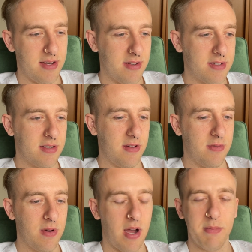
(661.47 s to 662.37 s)

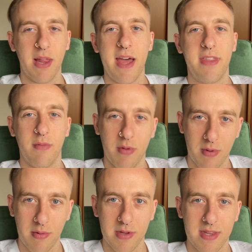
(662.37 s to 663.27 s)
So I'm glad that we
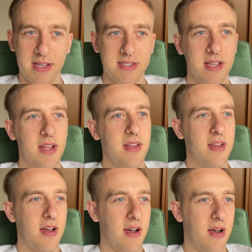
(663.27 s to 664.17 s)
went with this.
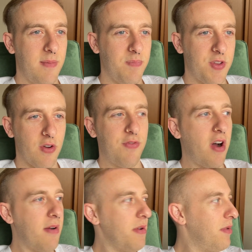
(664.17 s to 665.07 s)
So
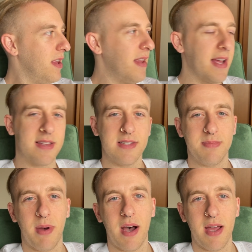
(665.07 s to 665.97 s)
far we really like the
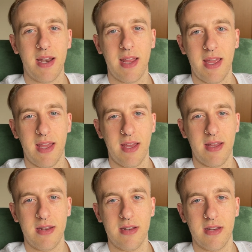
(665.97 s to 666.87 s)
spot
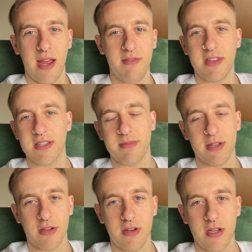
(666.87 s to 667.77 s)
and everything's been
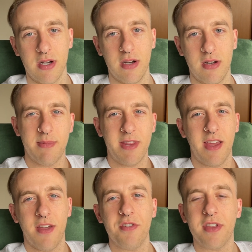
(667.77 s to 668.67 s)
good here. Some of the
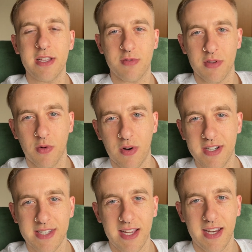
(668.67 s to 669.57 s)
other things with
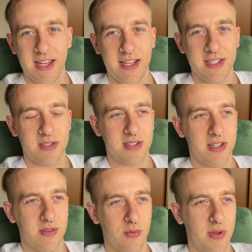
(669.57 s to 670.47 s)
quarantine is
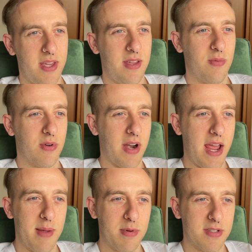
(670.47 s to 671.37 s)
we were
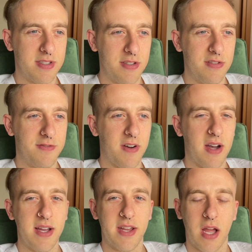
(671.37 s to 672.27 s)
able to
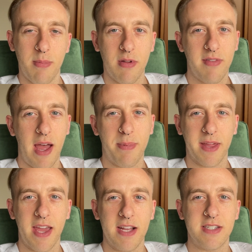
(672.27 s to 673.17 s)
find a couple of
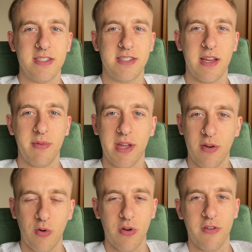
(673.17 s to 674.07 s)
applications that we can
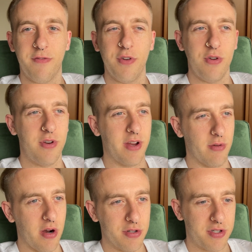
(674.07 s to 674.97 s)
order food and
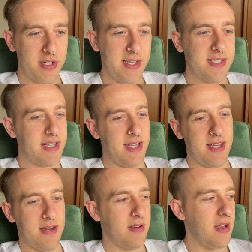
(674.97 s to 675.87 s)
groceries and